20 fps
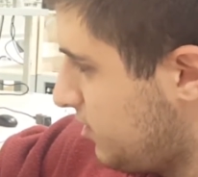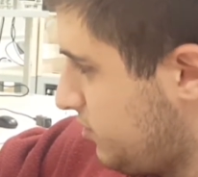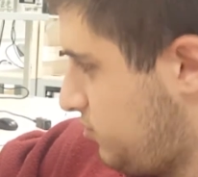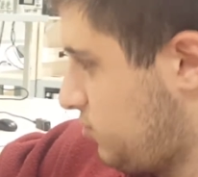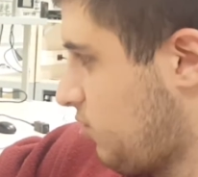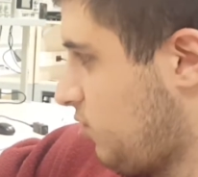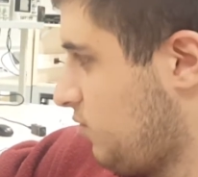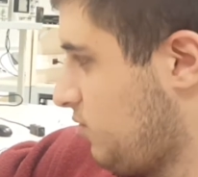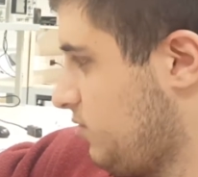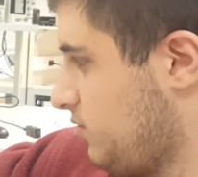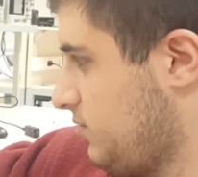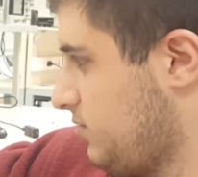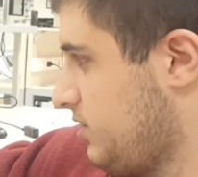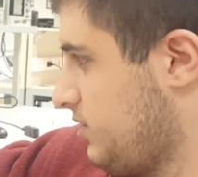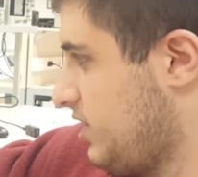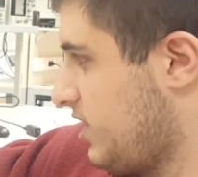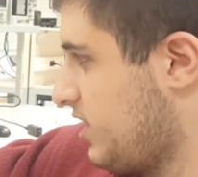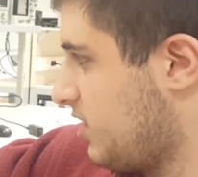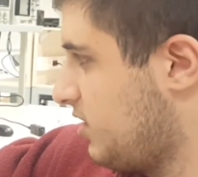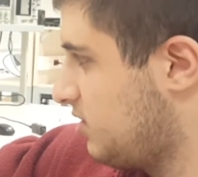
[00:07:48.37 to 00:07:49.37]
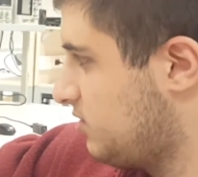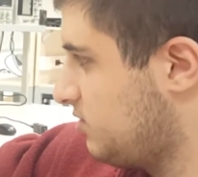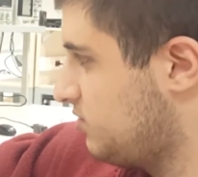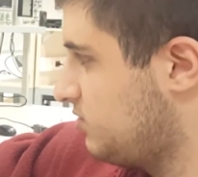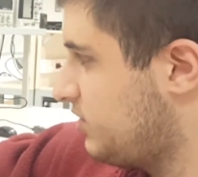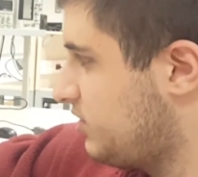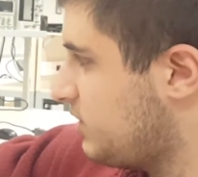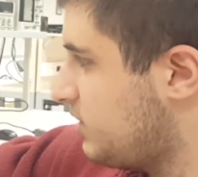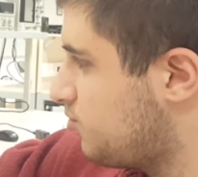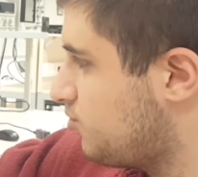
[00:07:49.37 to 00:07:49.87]
So
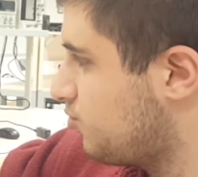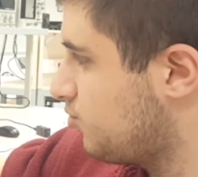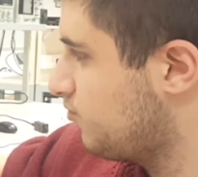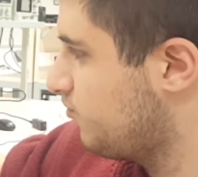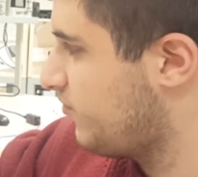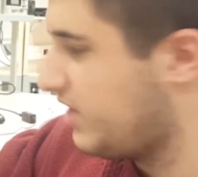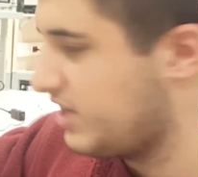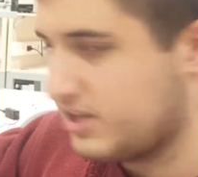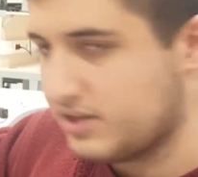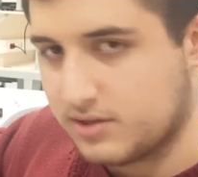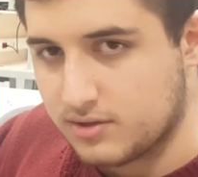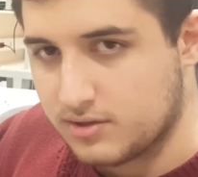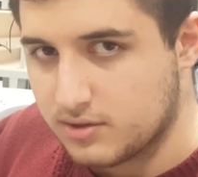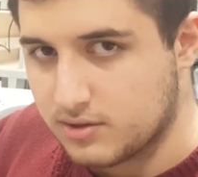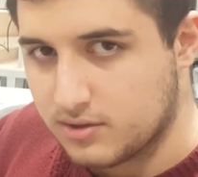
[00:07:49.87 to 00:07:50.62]
red should win